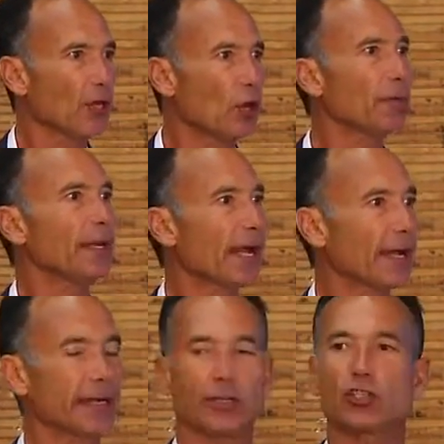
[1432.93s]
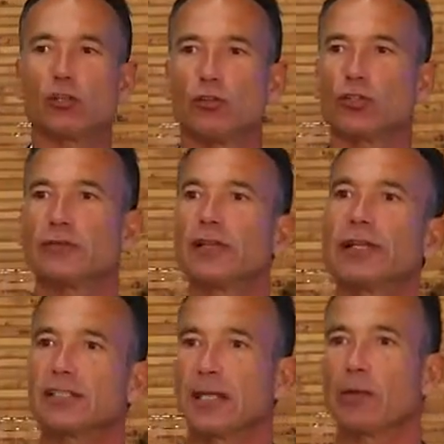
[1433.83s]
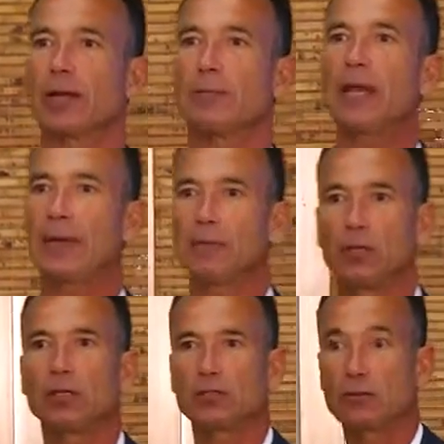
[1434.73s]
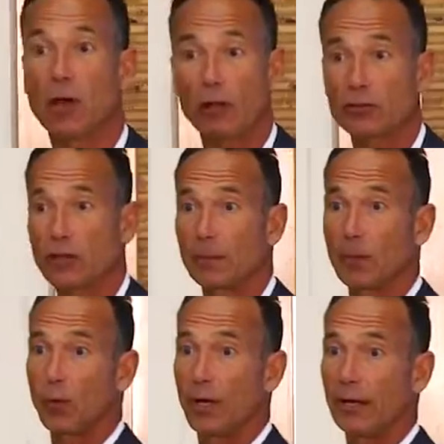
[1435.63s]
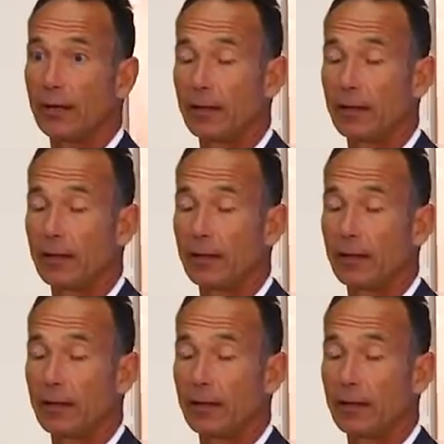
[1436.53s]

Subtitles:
Nobody got an exclusive unless they were going to pay millions of dollars, number one.